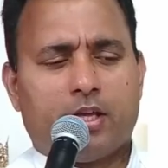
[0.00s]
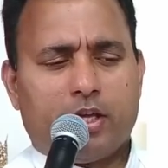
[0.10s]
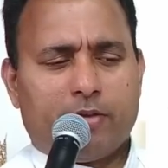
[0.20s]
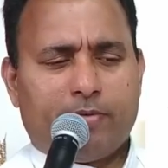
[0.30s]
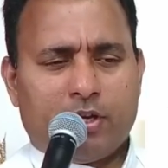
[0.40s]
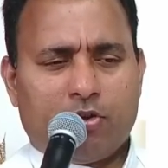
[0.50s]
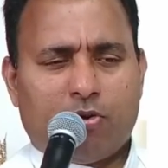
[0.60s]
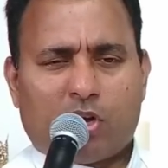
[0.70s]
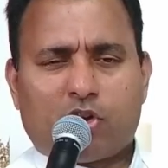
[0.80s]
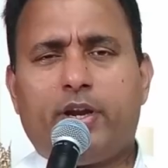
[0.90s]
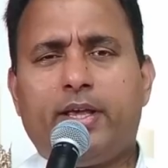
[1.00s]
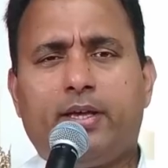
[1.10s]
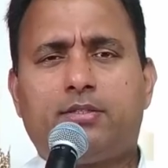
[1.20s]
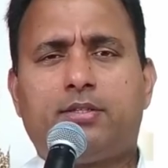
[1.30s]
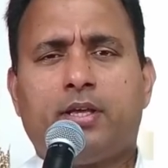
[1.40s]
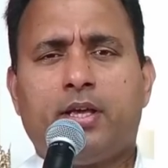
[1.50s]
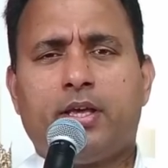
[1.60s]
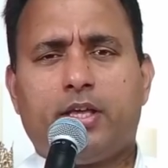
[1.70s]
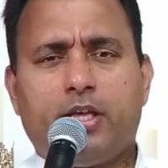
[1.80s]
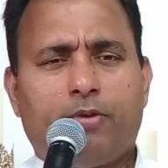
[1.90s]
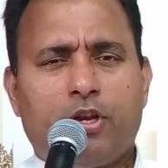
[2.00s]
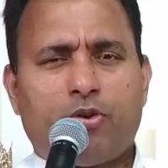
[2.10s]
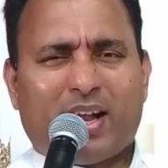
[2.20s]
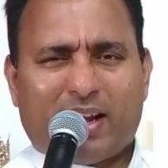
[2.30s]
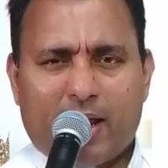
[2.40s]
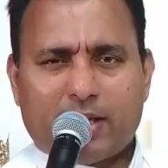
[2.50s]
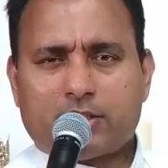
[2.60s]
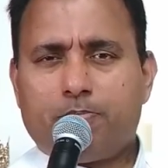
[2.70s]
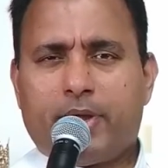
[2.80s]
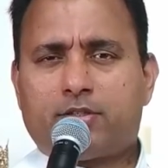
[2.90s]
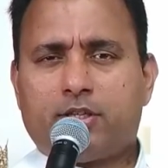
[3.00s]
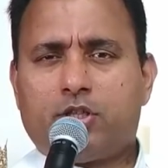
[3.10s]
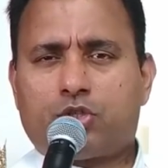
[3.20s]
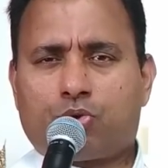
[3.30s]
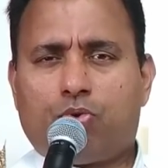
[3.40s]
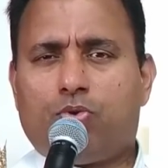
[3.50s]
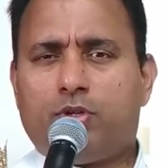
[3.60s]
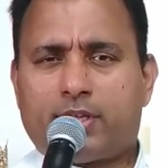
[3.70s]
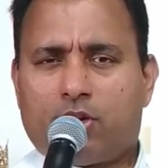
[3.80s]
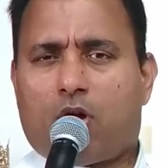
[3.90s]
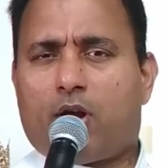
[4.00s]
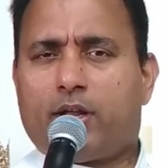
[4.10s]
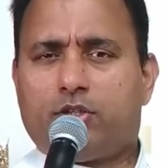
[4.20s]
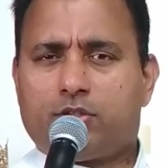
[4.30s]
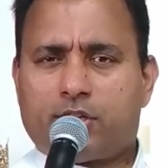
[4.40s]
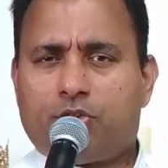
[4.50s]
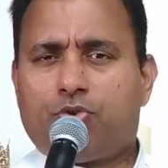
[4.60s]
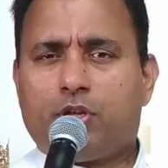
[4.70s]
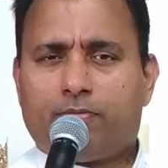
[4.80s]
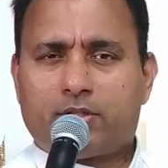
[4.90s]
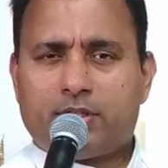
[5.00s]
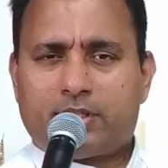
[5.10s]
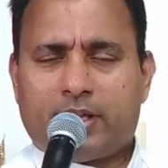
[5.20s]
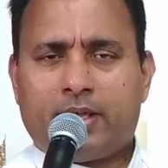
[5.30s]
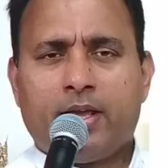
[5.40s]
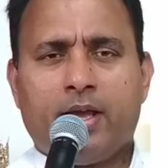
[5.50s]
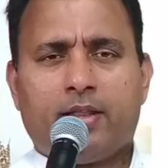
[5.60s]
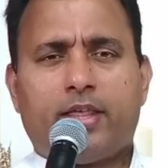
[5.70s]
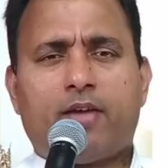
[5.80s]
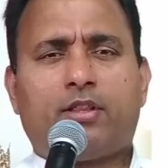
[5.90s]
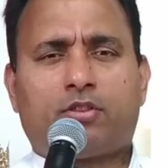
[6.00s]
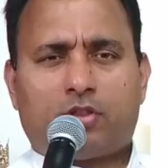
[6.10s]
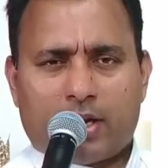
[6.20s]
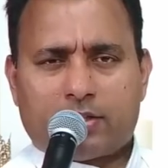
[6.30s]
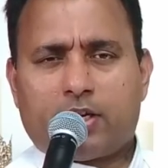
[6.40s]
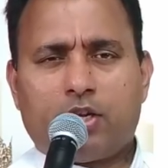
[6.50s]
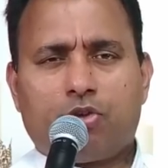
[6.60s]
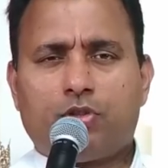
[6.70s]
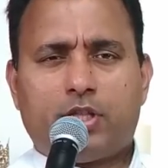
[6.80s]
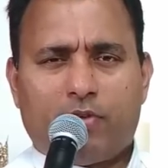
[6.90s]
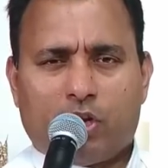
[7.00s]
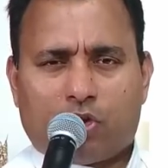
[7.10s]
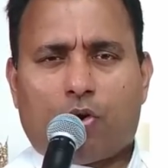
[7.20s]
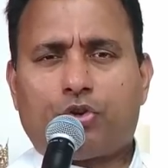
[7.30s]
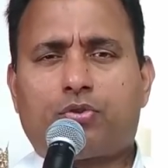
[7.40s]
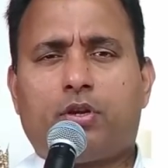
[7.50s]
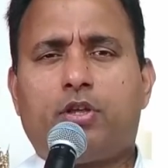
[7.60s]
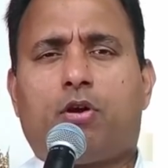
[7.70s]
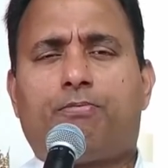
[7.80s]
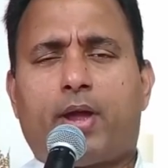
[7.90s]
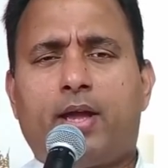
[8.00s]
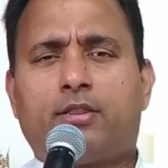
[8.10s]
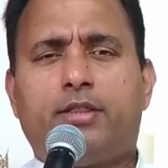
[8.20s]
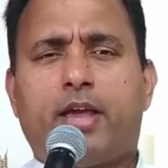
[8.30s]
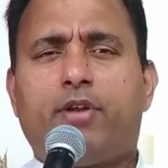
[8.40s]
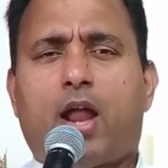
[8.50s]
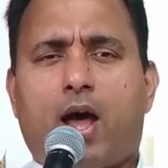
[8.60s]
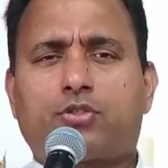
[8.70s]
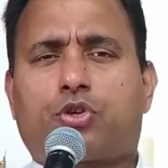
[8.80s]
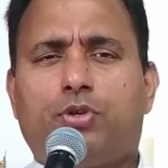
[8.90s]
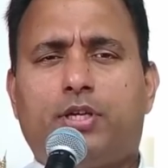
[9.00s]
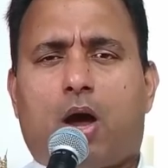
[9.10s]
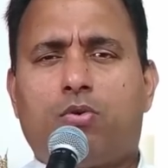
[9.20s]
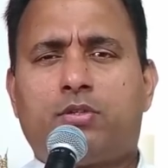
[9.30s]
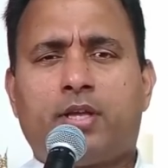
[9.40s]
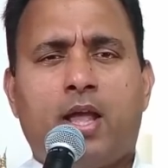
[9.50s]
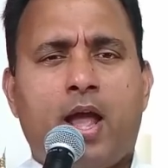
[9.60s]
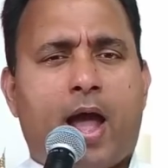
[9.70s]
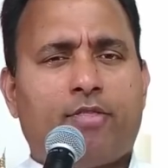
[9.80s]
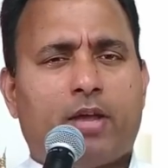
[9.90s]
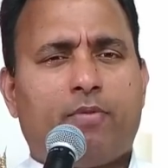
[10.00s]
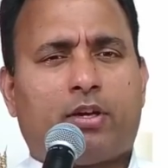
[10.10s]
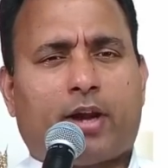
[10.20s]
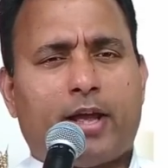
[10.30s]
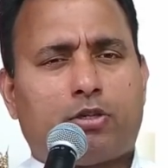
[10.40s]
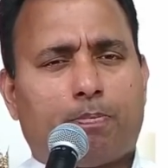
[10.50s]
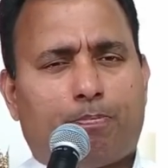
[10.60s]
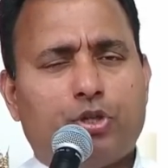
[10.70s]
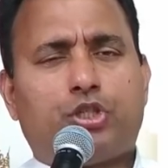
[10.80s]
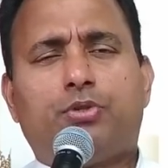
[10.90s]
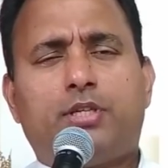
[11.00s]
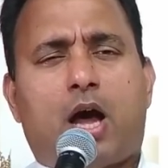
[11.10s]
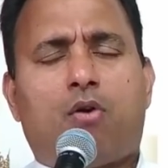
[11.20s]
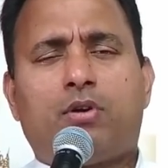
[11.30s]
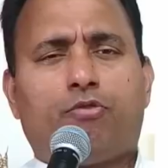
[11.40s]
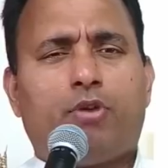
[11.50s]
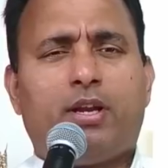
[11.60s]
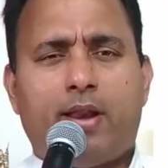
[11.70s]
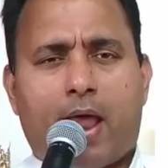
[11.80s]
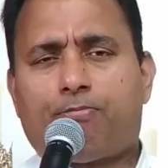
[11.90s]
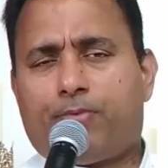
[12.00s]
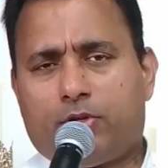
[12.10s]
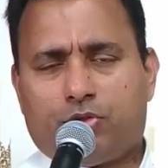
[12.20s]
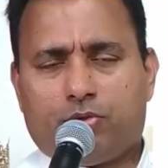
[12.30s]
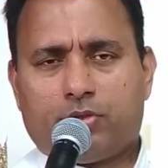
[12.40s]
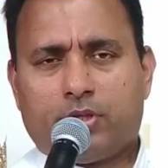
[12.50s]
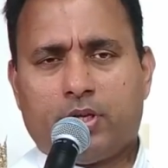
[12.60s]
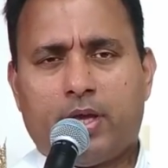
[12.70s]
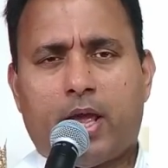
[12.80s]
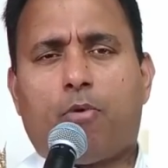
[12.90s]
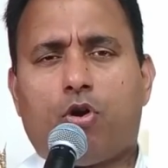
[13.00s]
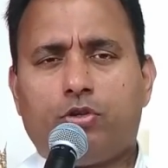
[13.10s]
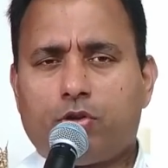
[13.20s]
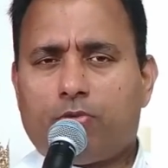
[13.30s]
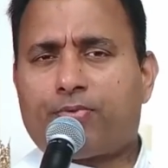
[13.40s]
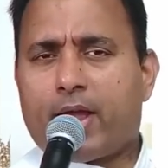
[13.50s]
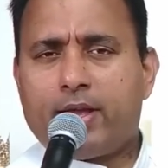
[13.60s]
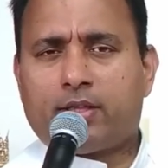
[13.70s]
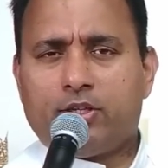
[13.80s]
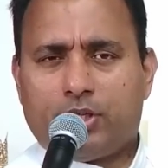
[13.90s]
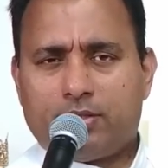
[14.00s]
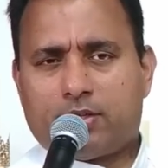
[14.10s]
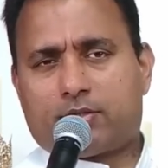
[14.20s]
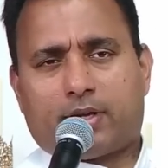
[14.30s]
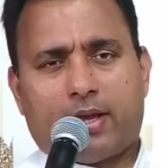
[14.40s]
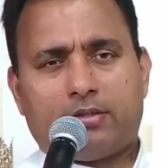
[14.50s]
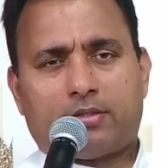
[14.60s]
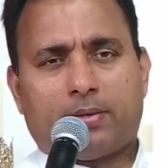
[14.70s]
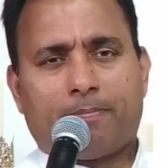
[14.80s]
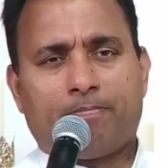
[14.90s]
Even your colleagues, even your classmates in the schools and colleges and university, they will threaten you, they will question your faith, they will ask you doubts, and they will try to put you down, will laugh at you about your faith in Jesus Christ.